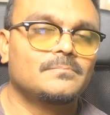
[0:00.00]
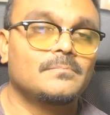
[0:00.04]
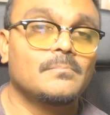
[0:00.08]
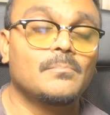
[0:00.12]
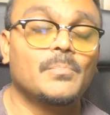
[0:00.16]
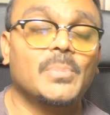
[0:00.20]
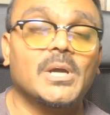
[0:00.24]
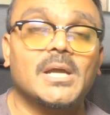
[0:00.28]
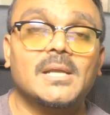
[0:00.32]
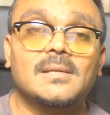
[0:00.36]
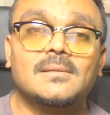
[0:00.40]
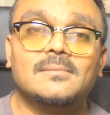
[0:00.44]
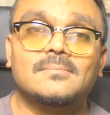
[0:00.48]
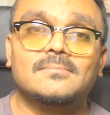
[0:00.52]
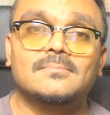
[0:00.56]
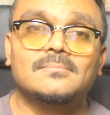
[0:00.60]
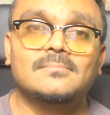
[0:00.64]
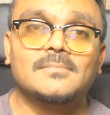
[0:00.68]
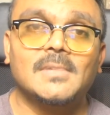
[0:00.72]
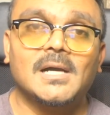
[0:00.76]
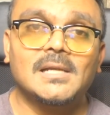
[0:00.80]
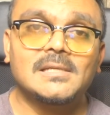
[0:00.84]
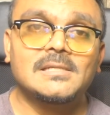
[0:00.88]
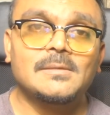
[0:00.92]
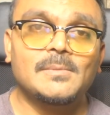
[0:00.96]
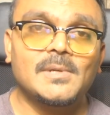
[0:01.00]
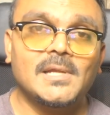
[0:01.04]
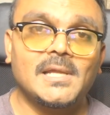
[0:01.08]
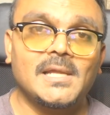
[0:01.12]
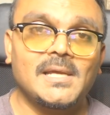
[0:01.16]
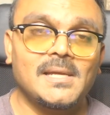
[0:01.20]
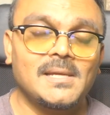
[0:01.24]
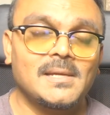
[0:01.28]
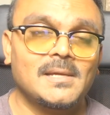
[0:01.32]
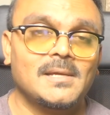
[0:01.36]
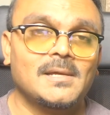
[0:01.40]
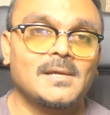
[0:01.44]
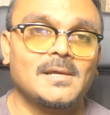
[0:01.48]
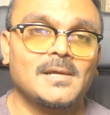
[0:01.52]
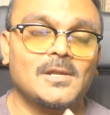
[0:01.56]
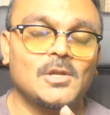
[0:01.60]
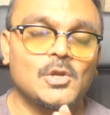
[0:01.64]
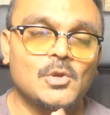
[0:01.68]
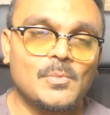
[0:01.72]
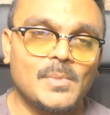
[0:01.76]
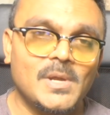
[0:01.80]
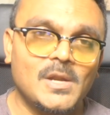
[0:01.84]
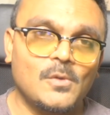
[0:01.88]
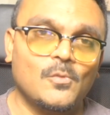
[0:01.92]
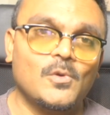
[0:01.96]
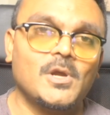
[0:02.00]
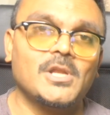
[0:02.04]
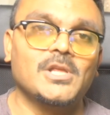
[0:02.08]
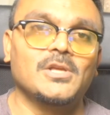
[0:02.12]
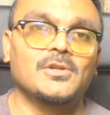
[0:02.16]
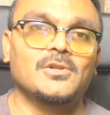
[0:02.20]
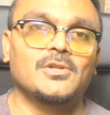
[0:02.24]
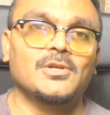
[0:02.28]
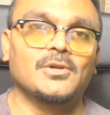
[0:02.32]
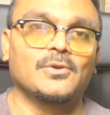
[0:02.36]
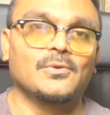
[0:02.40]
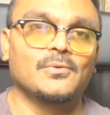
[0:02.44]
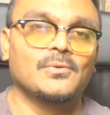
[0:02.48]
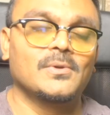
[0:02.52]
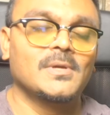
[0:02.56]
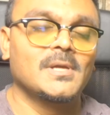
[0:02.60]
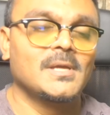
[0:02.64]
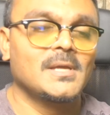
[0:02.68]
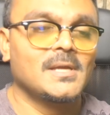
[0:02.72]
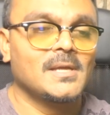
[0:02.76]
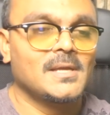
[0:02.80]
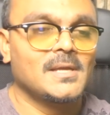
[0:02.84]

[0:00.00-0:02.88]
But ultimately, no matter what you do,